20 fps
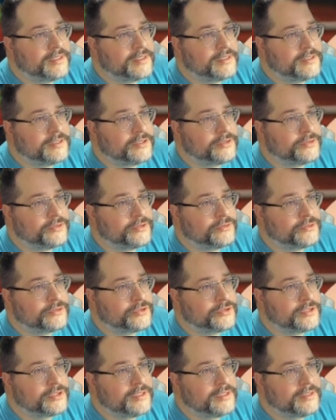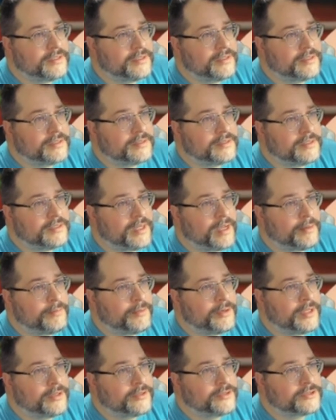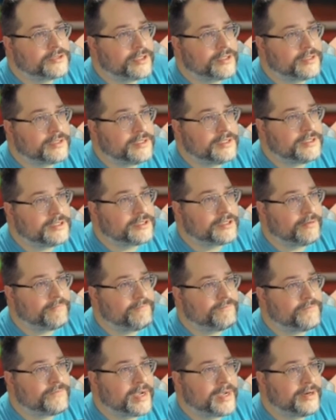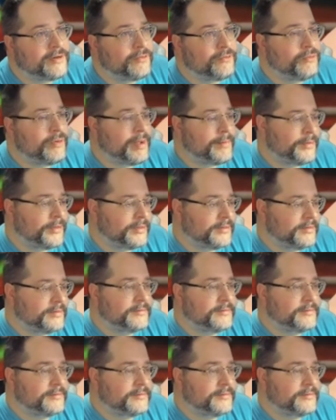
until in retreat, the Dominators unleash their final weapon.